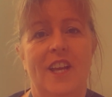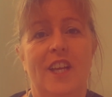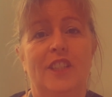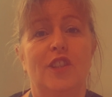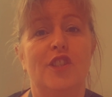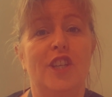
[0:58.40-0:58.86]

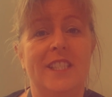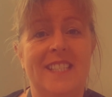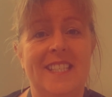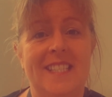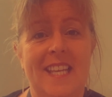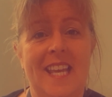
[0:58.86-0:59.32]
So just
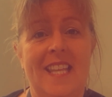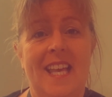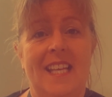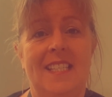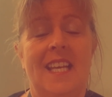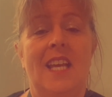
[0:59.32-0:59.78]
to say
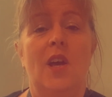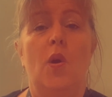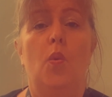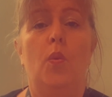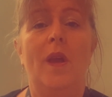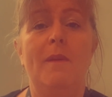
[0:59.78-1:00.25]
that
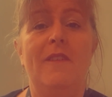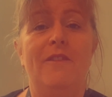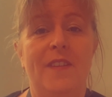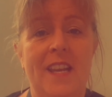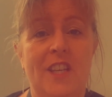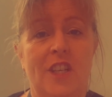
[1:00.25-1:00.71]
We'll be
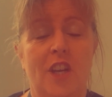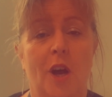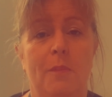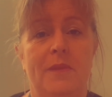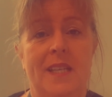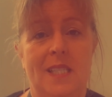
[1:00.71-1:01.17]
finishing
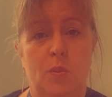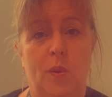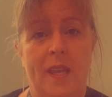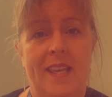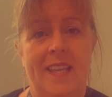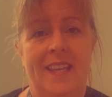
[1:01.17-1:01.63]
up this
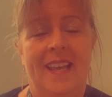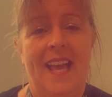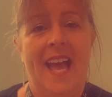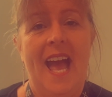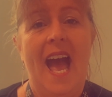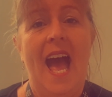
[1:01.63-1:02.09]
week
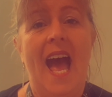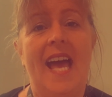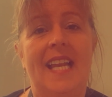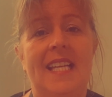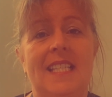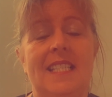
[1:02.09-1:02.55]

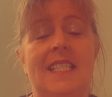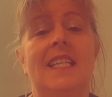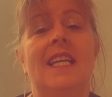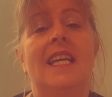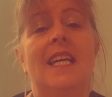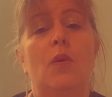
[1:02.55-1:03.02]

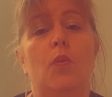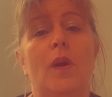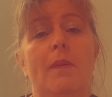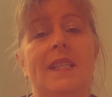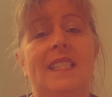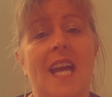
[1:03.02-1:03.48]
and
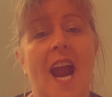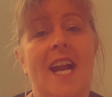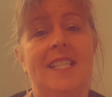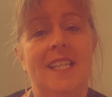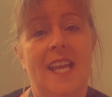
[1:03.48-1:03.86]
we'll be starting